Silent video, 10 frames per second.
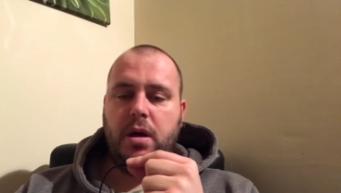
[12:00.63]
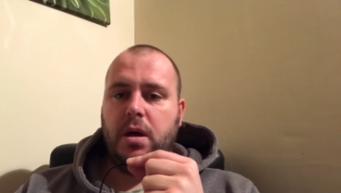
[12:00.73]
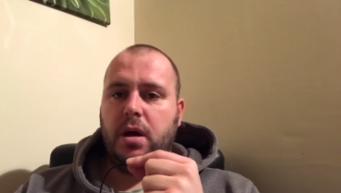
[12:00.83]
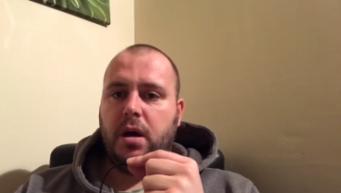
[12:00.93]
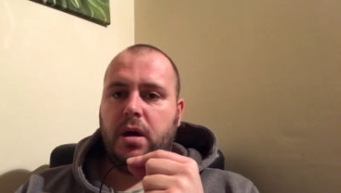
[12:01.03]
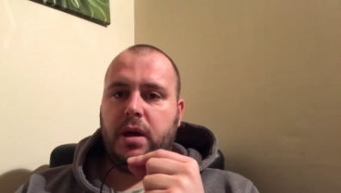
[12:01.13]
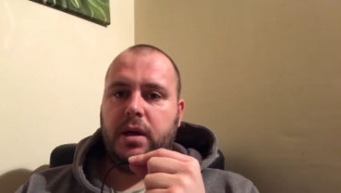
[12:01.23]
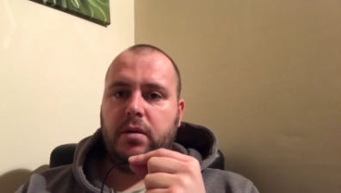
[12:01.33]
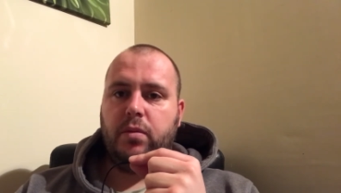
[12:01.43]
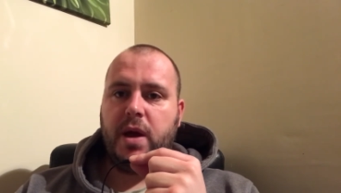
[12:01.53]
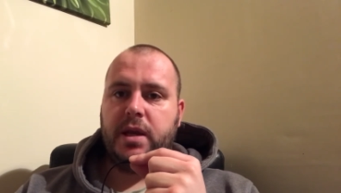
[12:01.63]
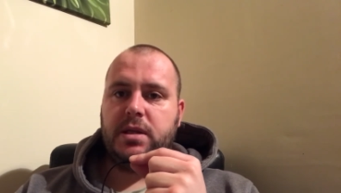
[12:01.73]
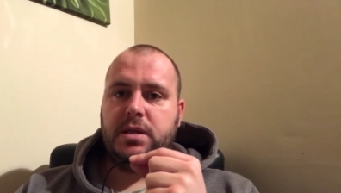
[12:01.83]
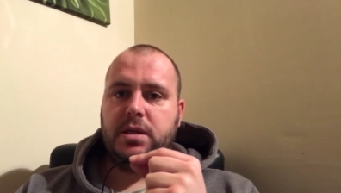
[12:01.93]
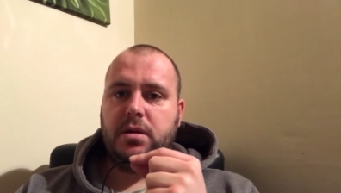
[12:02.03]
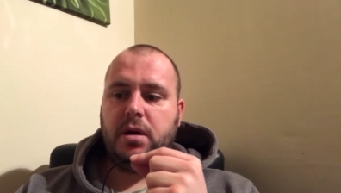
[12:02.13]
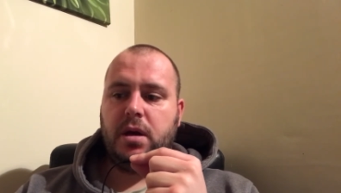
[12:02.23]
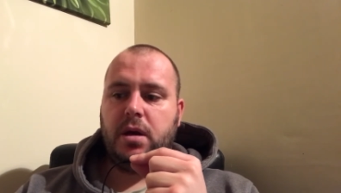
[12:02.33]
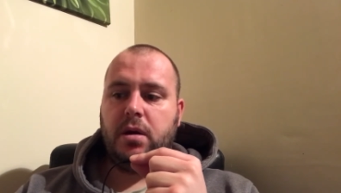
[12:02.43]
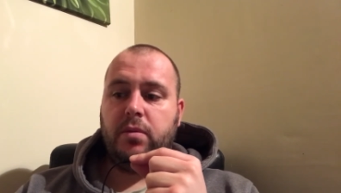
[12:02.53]
I went
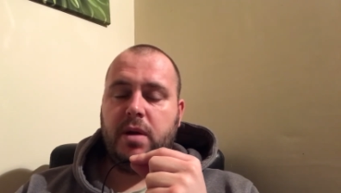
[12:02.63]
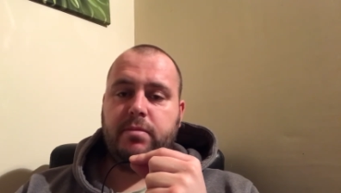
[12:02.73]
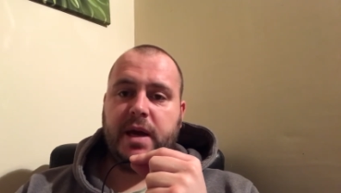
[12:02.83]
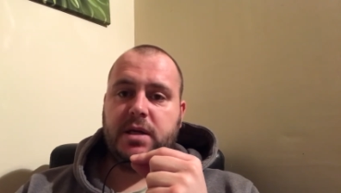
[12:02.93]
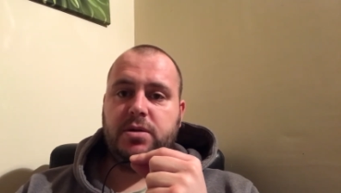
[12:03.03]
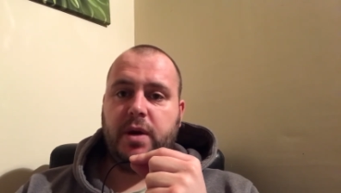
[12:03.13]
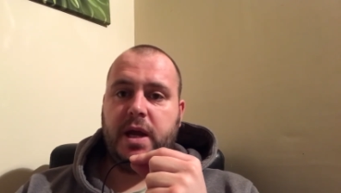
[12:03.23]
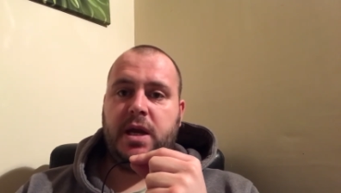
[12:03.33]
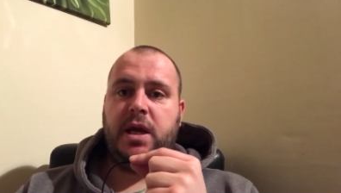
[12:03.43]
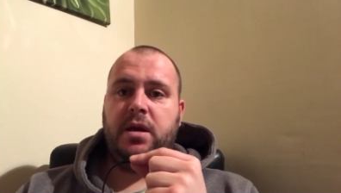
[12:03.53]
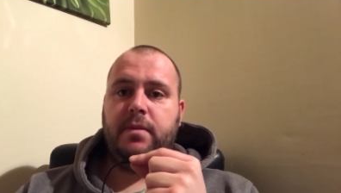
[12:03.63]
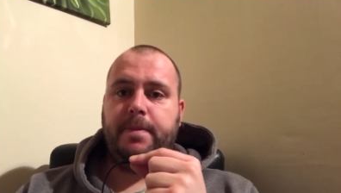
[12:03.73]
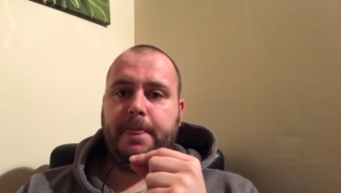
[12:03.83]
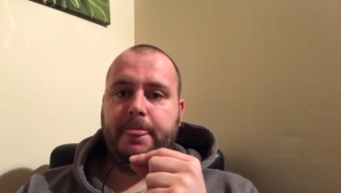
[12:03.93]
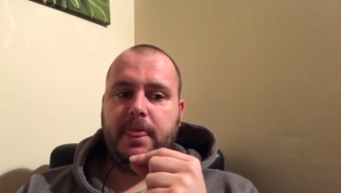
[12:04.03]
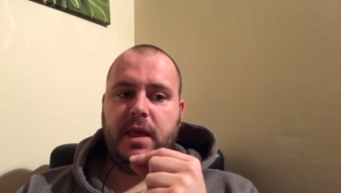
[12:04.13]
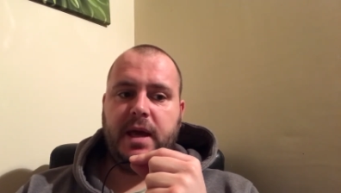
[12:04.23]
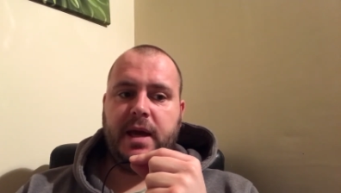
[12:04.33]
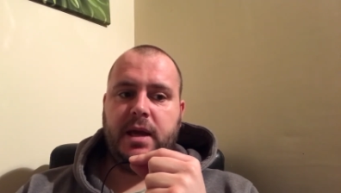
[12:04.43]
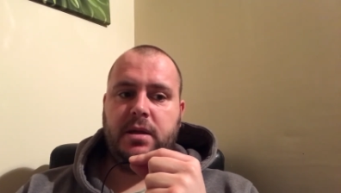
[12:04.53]
back to A&E,
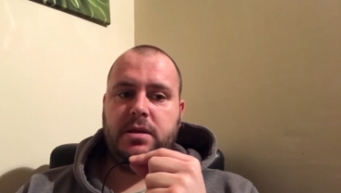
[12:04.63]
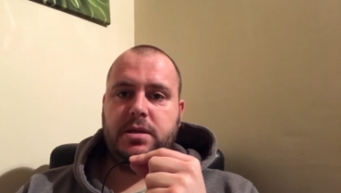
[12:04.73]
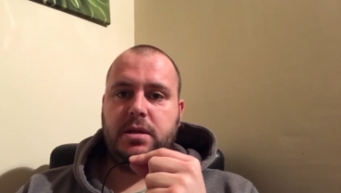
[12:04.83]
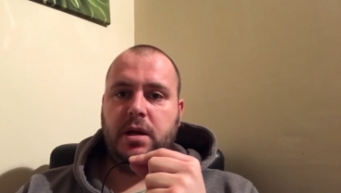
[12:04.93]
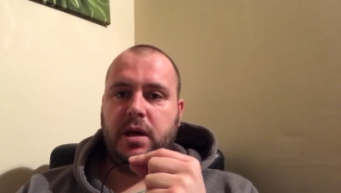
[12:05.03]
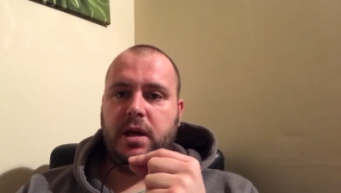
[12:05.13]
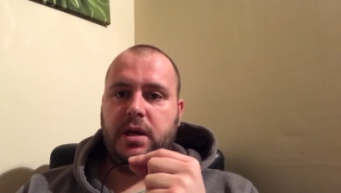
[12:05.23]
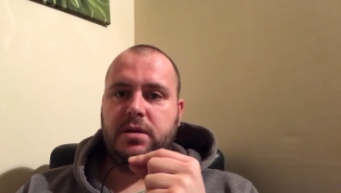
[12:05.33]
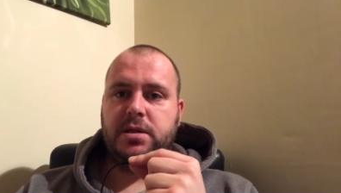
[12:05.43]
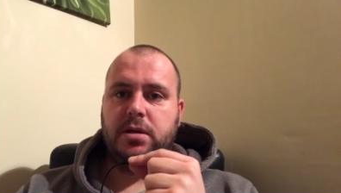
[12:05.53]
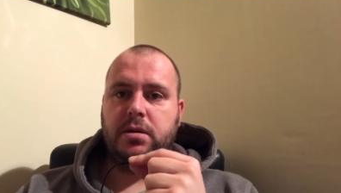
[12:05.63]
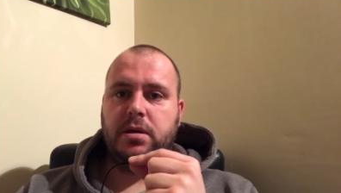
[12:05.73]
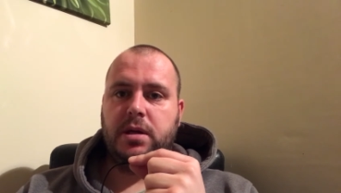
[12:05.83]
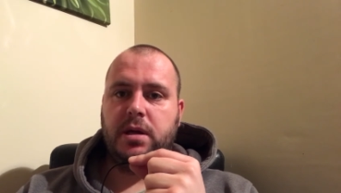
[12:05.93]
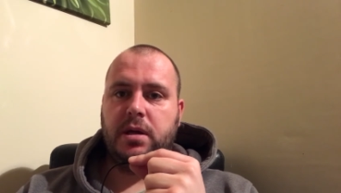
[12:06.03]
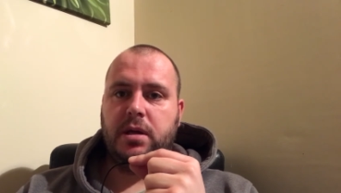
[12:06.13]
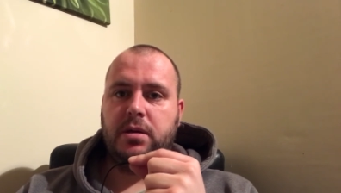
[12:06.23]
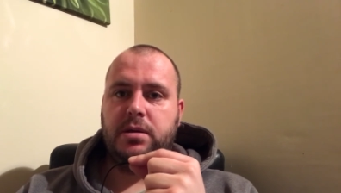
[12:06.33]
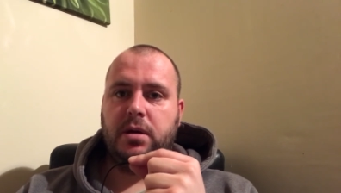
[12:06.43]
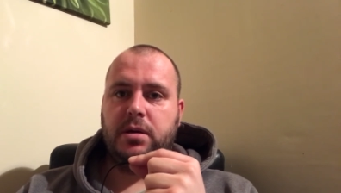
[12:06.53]
and luckily I saw a good
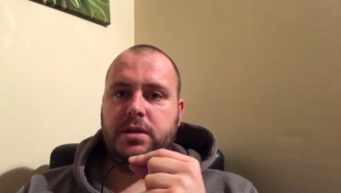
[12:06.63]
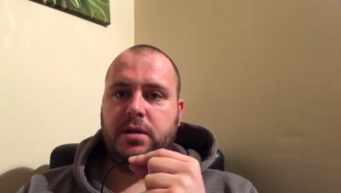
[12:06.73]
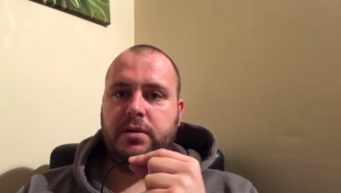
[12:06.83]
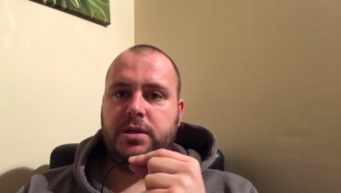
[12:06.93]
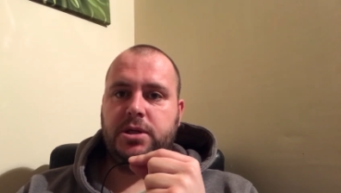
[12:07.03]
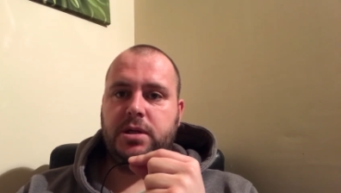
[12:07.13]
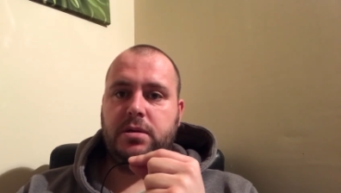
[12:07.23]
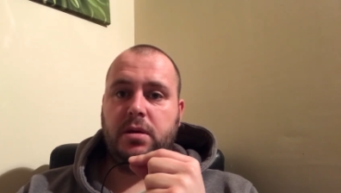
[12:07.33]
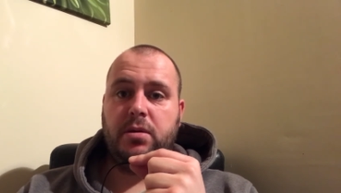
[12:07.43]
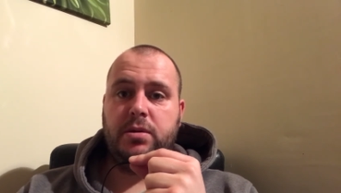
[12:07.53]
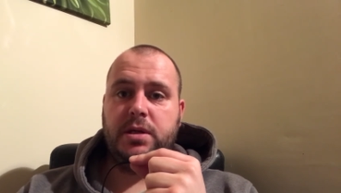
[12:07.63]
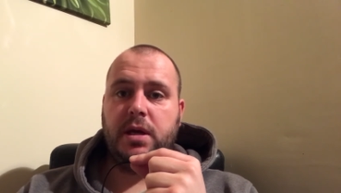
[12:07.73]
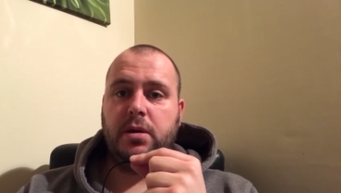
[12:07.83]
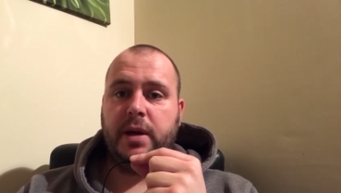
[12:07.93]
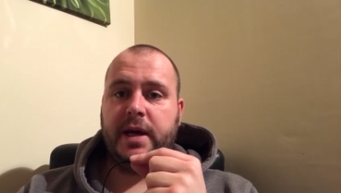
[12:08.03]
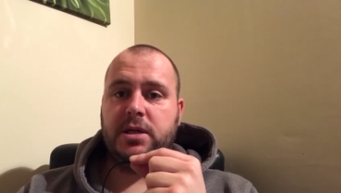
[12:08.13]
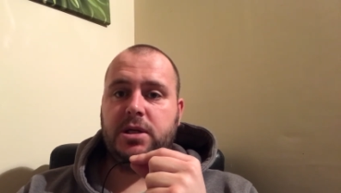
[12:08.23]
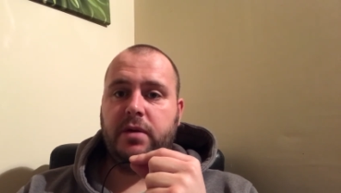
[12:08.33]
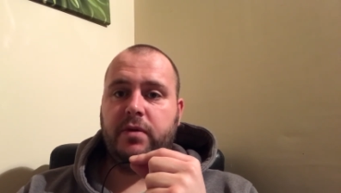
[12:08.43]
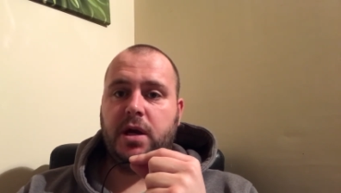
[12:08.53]
doctor, and who had actually
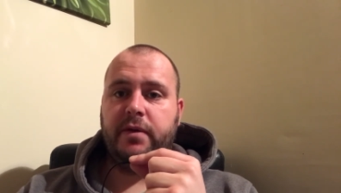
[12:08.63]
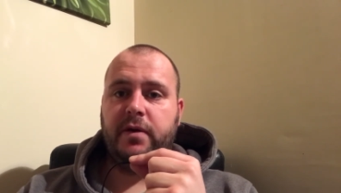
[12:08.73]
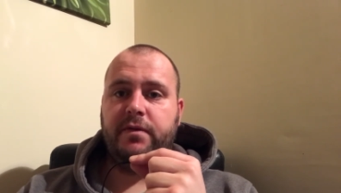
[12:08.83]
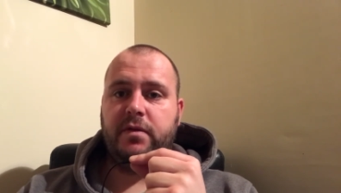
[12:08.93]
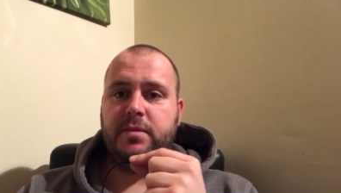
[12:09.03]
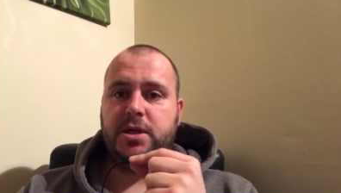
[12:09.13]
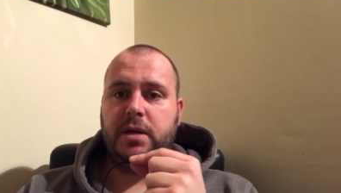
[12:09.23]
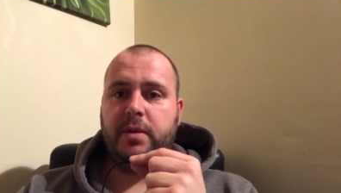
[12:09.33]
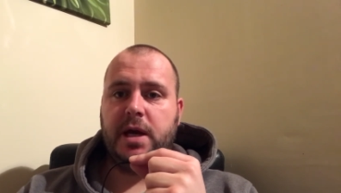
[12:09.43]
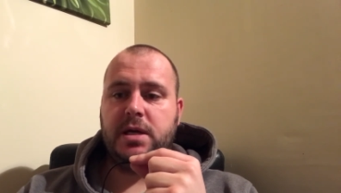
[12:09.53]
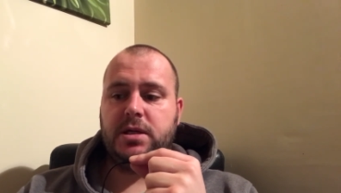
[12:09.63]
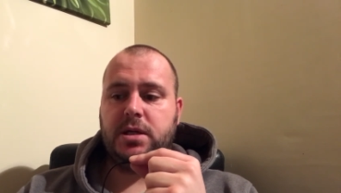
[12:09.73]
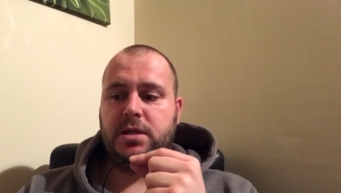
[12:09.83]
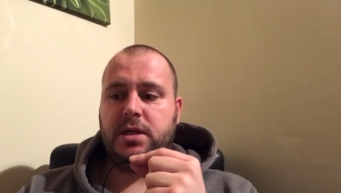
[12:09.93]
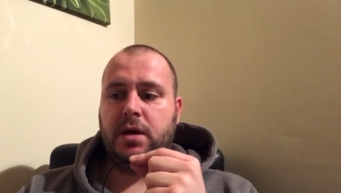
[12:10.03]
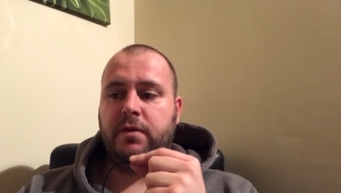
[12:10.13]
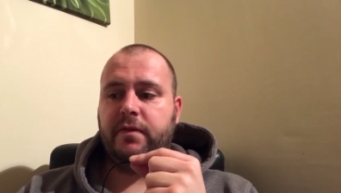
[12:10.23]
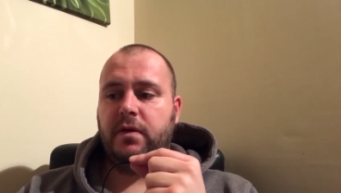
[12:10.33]
recovered from GBS herself,